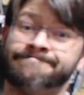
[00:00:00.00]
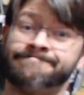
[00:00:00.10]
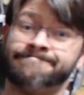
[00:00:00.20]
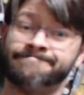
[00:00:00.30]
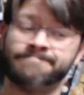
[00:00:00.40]

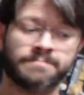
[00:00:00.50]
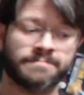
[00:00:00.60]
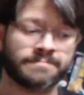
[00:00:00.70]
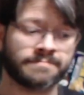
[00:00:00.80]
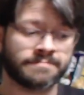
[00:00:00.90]

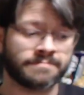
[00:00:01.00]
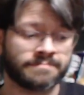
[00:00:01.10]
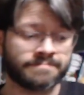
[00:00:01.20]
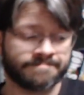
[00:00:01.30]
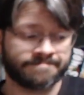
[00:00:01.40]

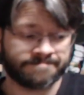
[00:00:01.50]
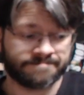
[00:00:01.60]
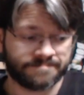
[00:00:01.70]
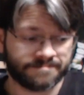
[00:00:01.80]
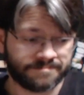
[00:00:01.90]

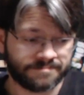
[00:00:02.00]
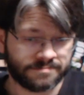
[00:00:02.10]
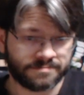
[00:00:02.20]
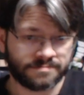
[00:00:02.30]
No words are spoken by the person on screen.